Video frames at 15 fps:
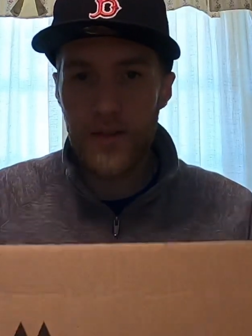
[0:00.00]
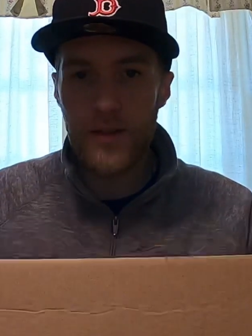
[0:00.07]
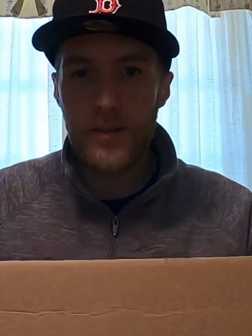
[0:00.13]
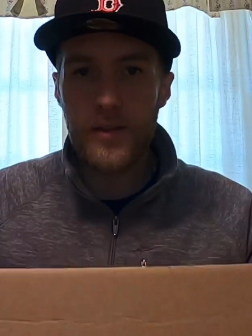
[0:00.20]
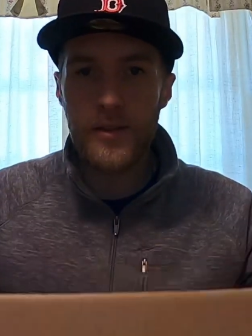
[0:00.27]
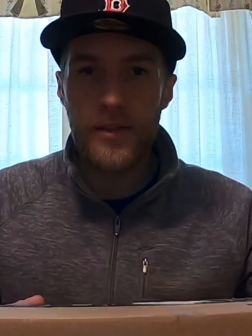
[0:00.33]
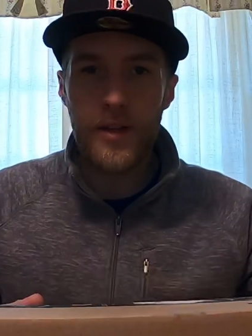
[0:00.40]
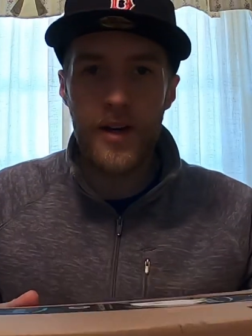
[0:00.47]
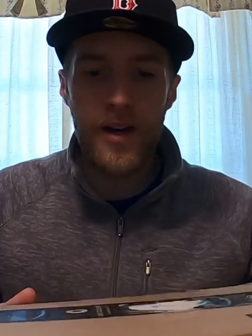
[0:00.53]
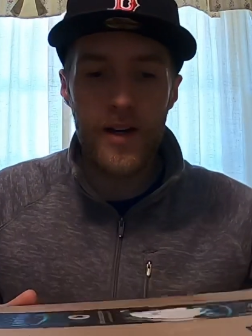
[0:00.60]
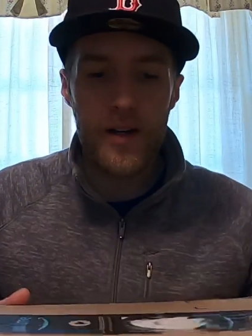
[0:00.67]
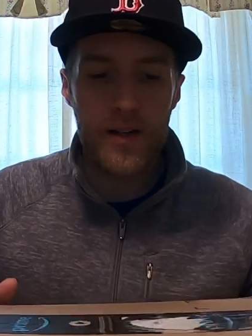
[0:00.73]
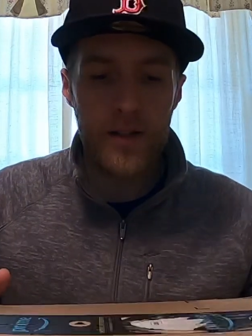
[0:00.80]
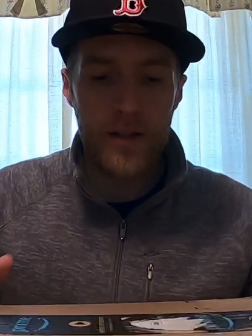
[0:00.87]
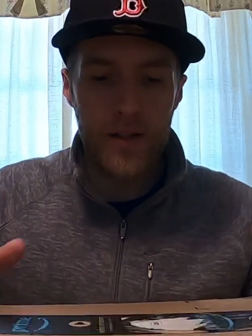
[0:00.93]
This is
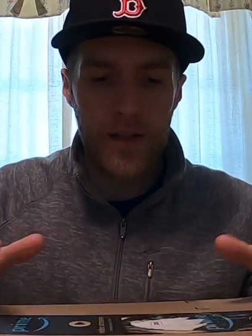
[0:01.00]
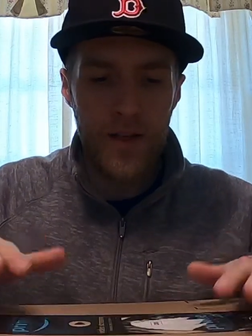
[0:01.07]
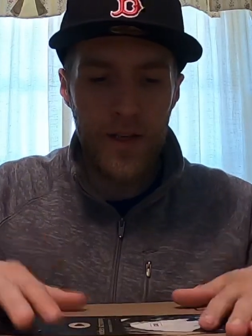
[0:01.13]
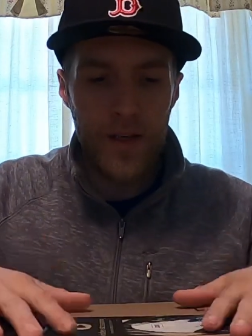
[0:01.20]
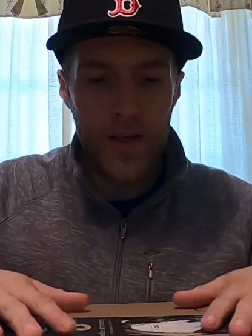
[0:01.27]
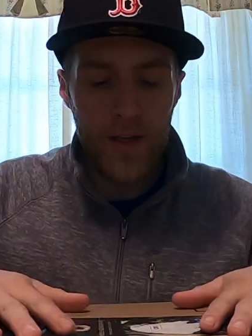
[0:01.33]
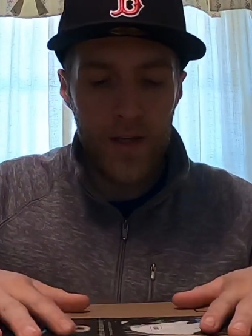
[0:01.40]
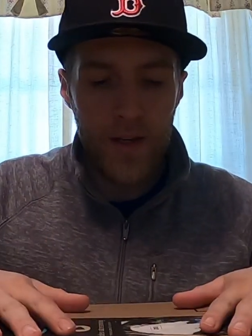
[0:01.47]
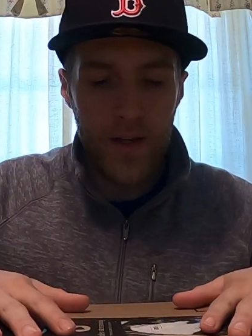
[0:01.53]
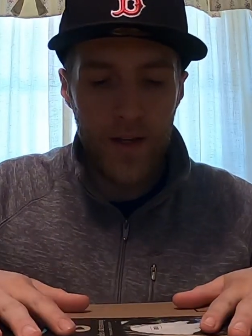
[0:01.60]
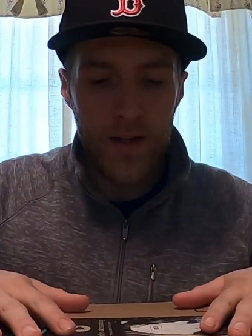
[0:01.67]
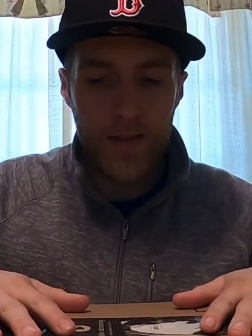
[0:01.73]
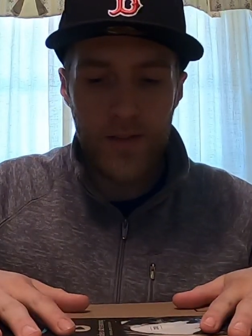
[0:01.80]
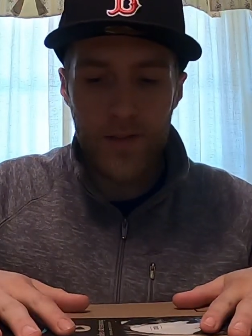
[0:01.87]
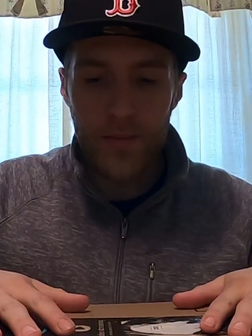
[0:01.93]
uh,
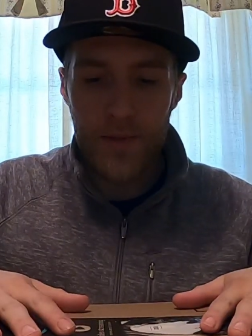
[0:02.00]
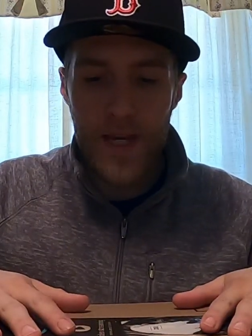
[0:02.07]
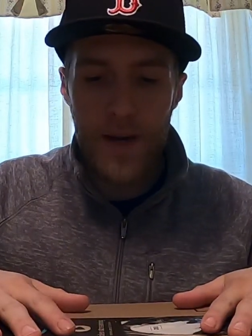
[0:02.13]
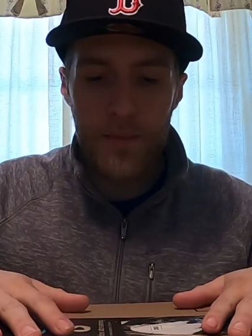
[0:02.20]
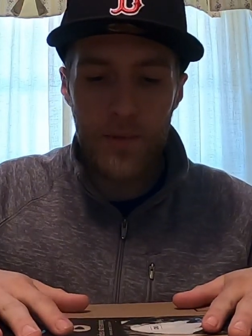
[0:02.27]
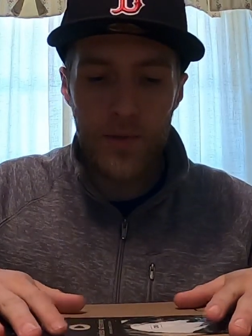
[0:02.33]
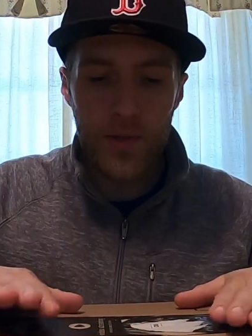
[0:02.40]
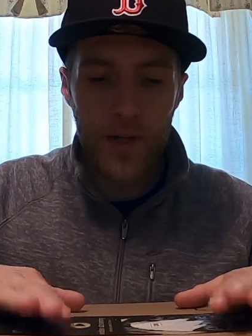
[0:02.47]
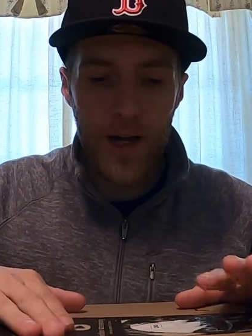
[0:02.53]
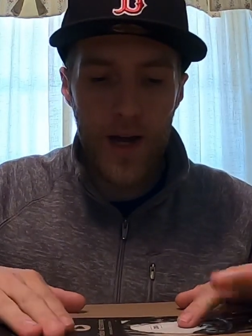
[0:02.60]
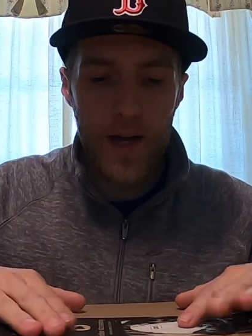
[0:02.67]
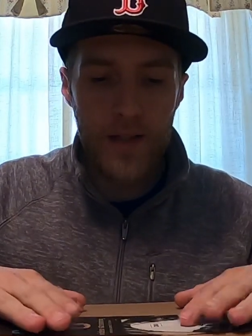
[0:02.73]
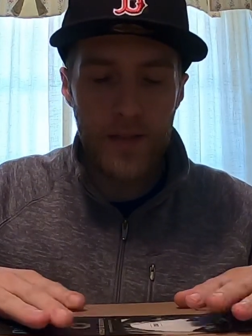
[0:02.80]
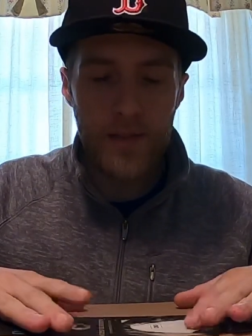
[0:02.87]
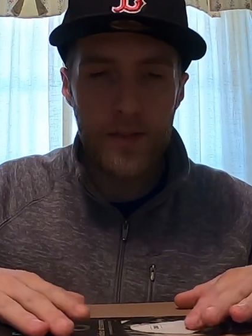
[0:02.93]
I got some chemical
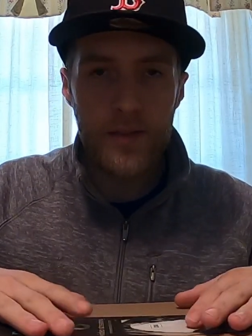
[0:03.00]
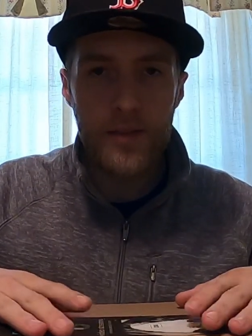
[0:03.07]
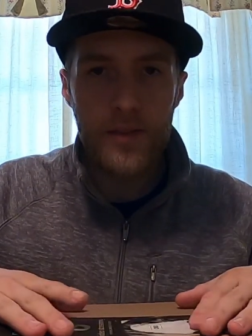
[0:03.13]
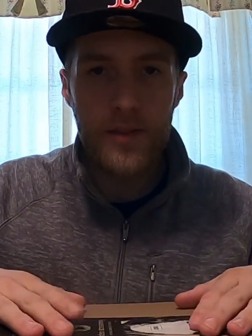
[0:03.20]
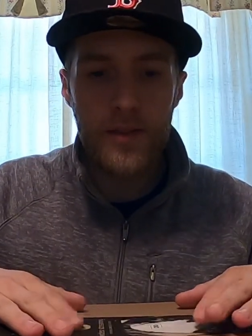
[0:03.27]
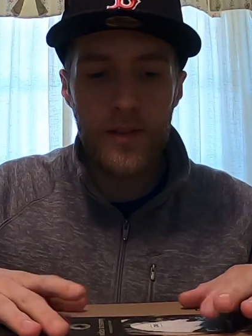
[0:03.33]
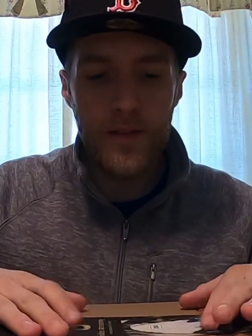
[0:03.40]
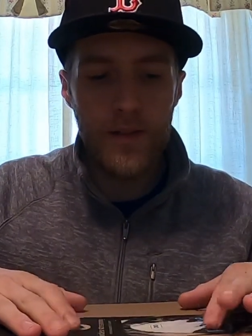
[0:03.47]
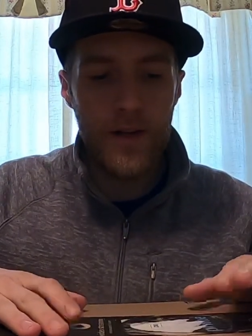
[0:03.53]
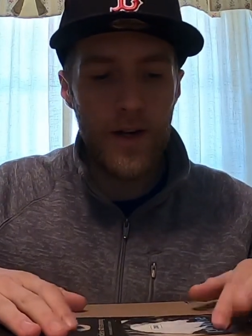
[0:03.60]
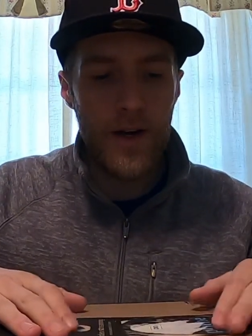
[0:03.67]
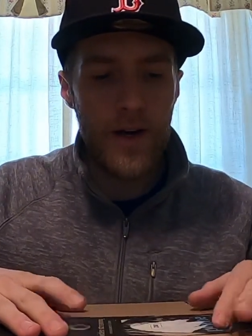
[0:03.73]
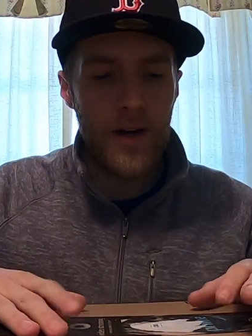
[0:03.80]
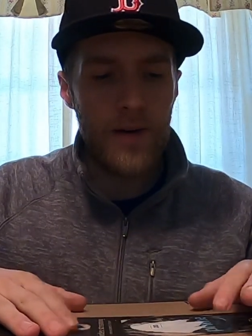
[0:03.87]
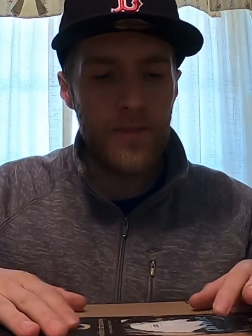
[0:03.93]
guys,
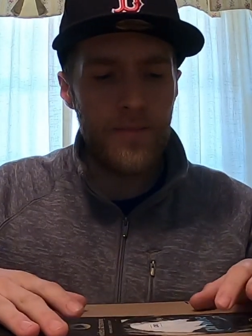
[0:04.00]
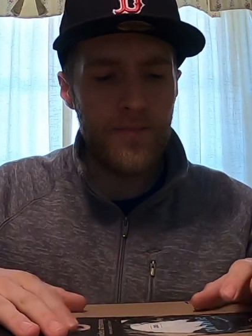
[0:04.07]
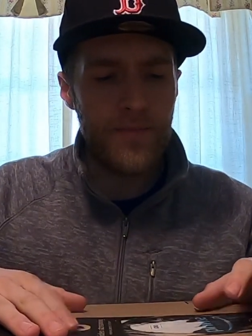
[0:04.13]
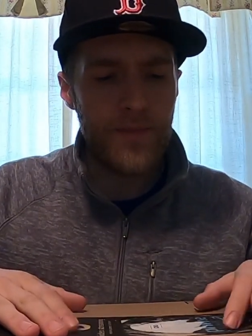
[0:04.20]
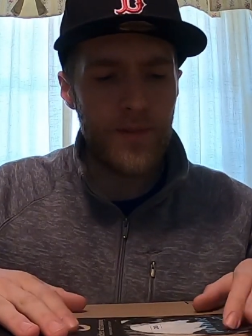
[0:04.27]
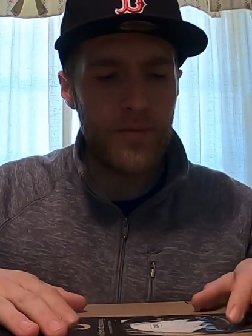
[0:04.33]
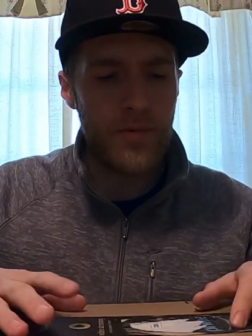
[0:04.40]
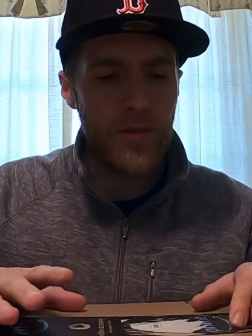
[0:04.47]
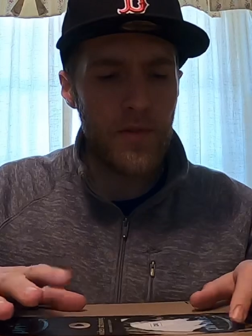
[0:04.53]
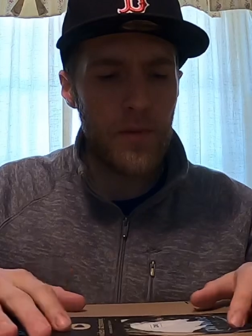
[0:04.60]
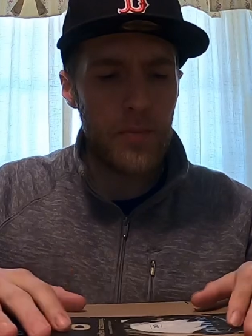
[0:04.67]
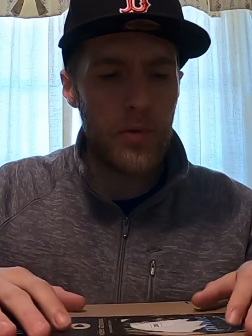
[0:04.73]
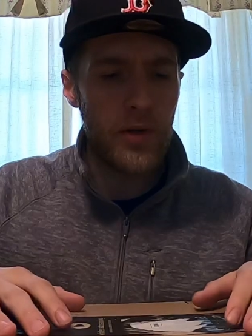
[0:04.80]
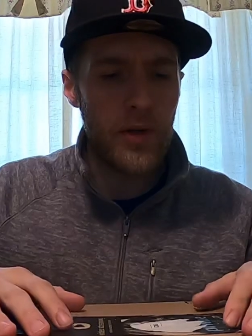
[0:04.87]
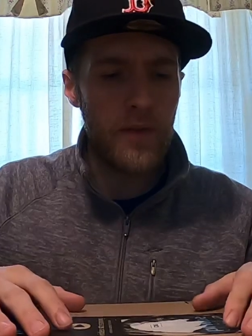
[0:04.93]
um, some stuff to
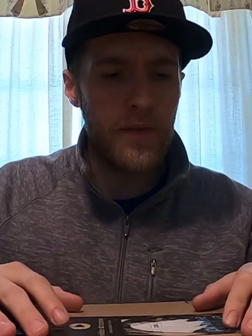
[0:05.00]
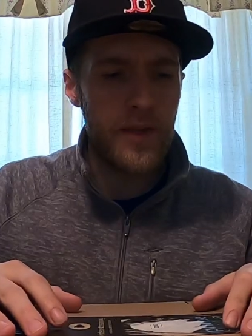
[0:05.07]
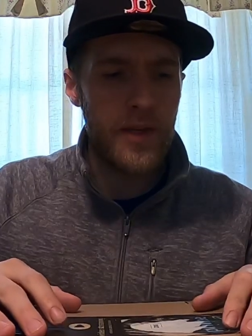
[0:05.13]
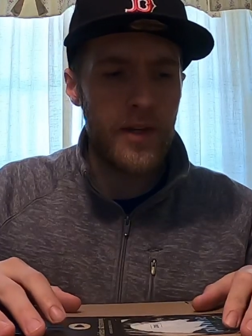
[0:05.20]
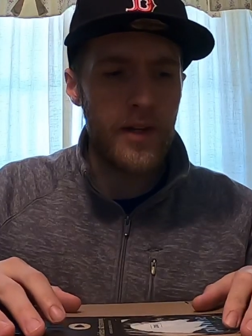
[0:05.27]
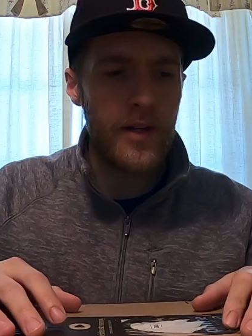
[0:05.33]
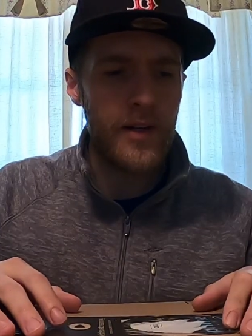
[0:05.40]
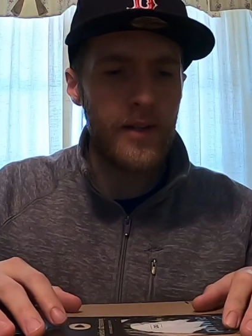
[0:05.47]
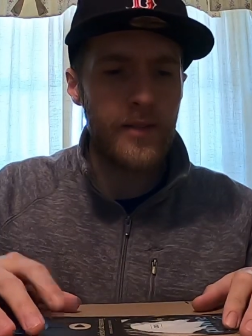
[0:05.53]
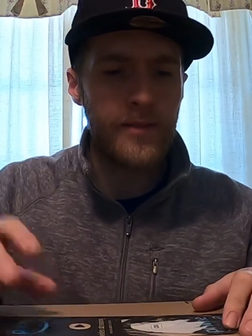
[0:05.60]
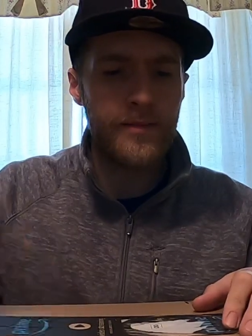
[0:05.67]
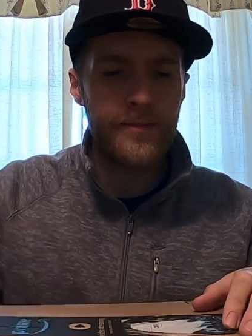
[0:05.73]
put on the uh,